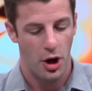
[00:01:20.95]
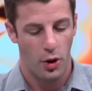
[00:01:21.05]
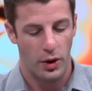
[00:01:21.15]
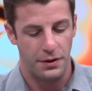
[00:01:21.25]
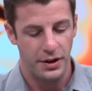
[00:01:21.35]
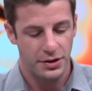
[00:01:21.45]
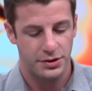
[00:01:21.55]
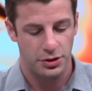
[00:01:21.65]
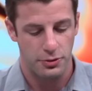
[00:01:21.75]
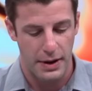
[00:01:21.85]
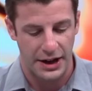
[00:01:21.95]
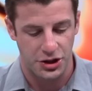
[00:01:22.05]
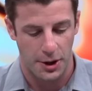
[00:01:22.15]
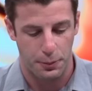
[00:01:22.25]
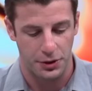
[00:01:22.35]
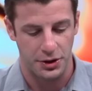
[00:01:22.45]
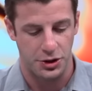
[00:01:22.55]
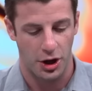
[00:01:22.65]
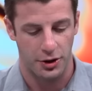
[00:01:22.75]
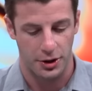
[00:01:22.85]
when these two match up with
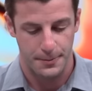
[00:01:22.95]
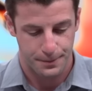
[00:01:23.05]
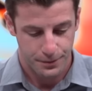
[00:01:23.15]
each other,